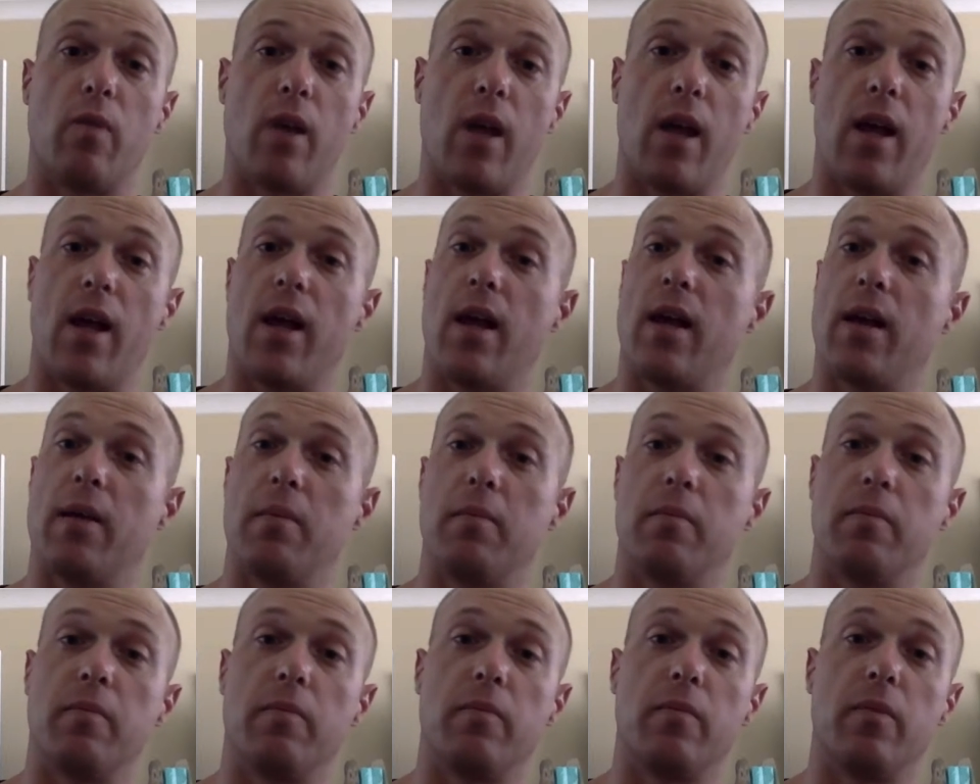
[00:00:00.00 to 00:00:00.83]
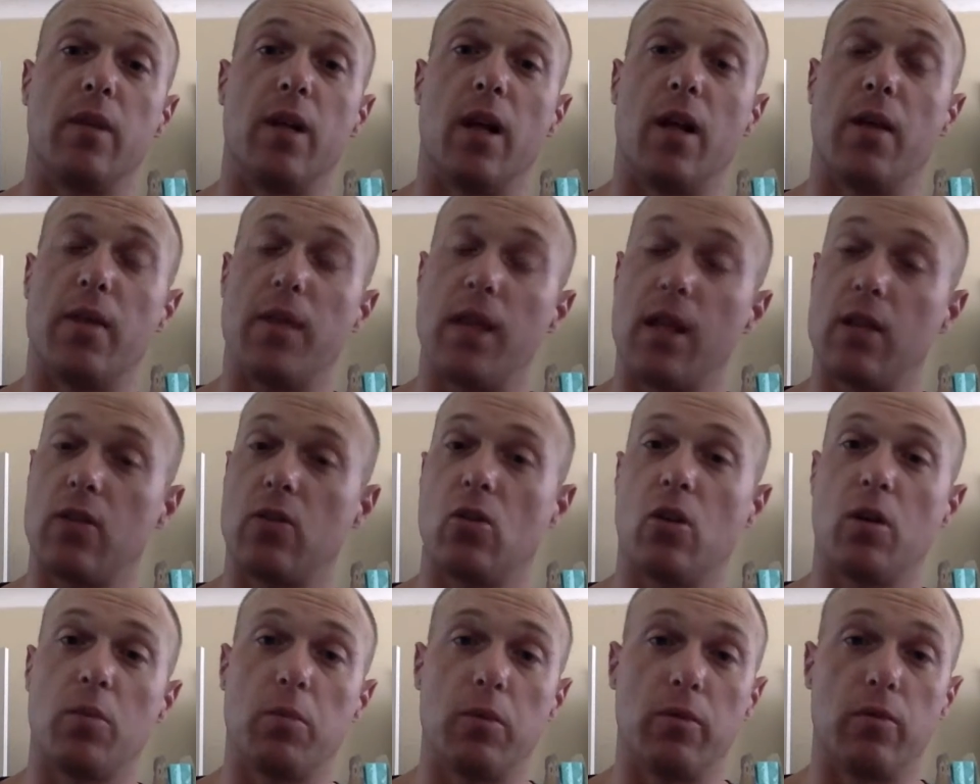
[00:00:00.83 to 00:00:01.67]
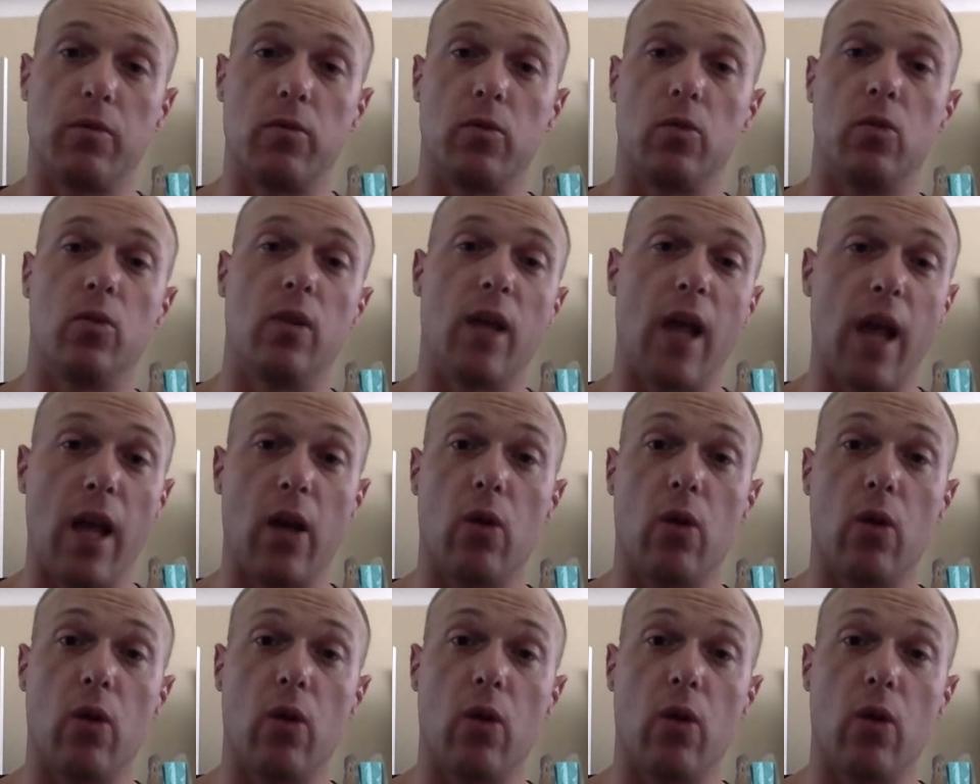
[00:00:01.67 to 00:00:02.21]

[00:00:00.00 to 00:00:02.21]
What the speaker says: that type of good,